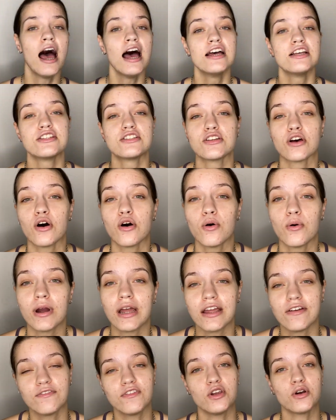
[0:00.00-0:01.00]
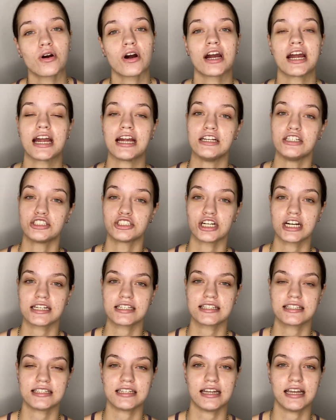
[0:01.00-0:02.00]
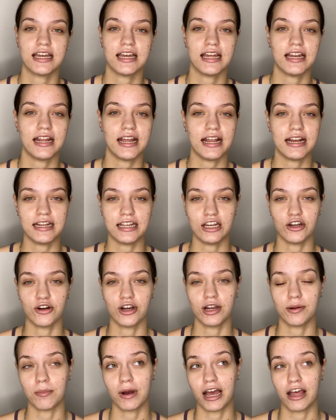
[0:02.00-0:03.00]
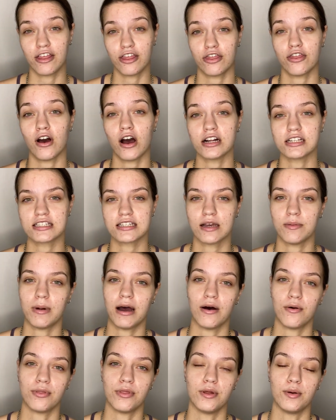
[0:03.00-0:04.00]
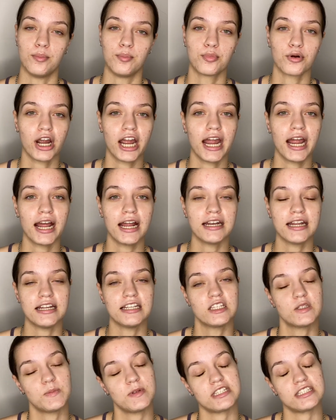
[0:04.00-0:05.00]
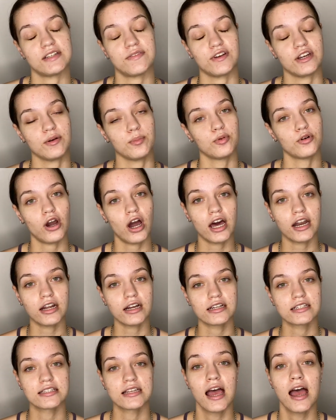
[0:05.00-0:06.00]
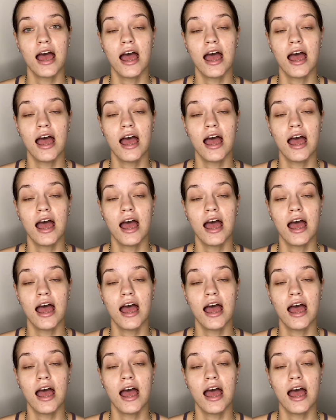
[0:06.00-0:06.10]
So if you are interested in hearing my thoughts about the brand and specific products,